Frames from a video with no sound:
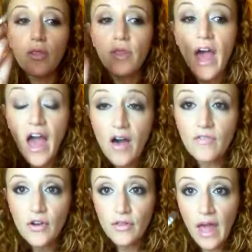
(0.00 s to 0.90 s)
the
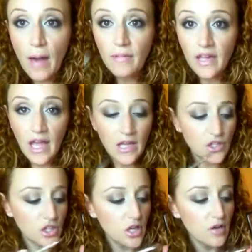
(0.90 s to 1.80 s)
heavier the
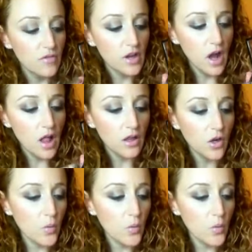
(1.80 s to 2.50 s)
application of the color.